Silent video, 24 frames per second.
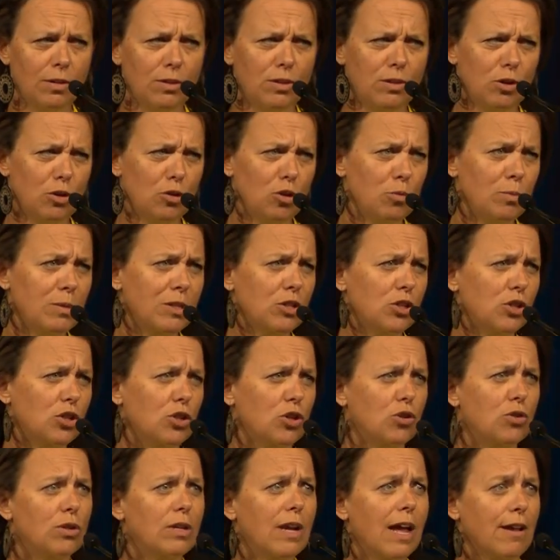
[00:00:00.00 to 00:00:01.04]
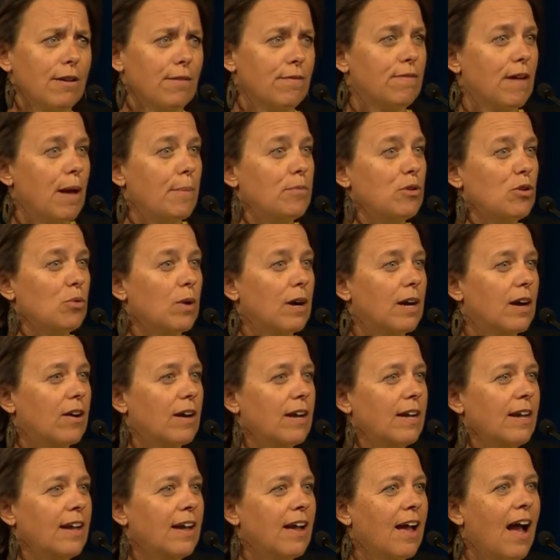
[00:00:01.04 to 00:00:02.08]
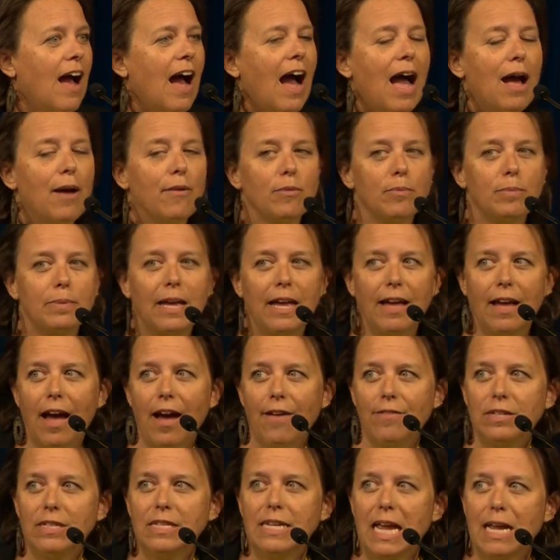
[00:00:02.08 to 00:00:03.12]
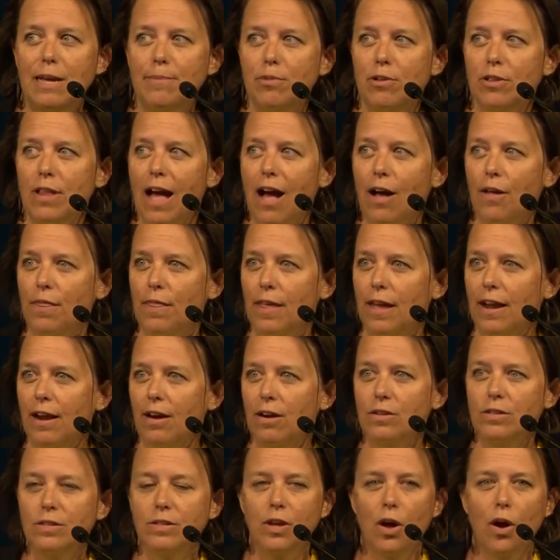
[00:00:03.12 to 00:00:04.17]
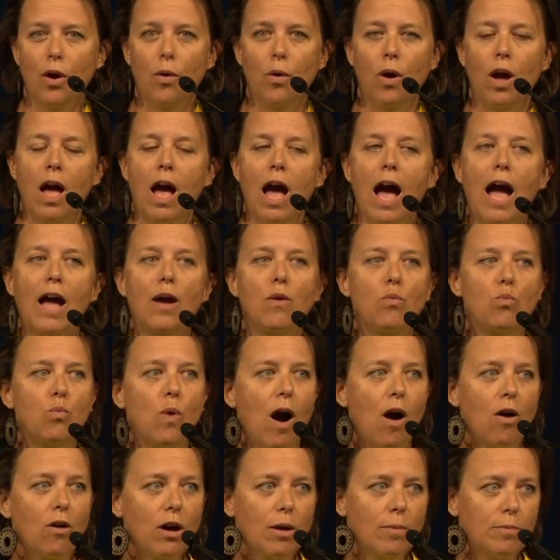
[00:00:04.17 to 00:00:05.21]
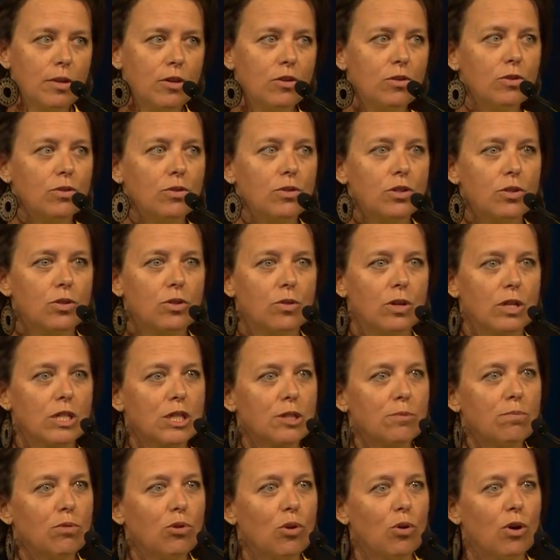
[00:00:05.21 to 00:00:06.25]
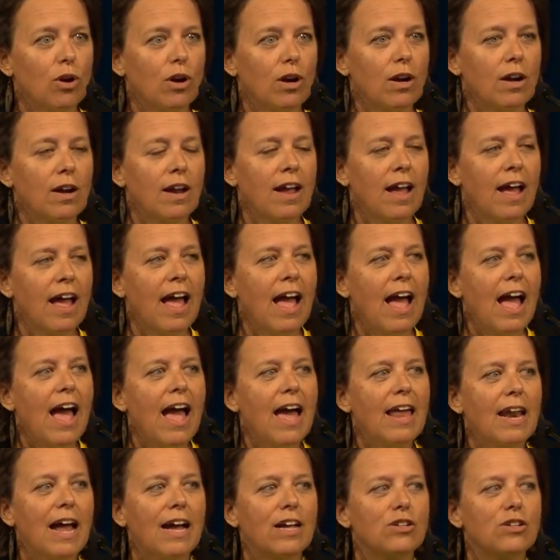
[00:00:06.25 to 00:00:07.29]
Zoom in June and February. I will have a table out there, so I welcome you to explore, and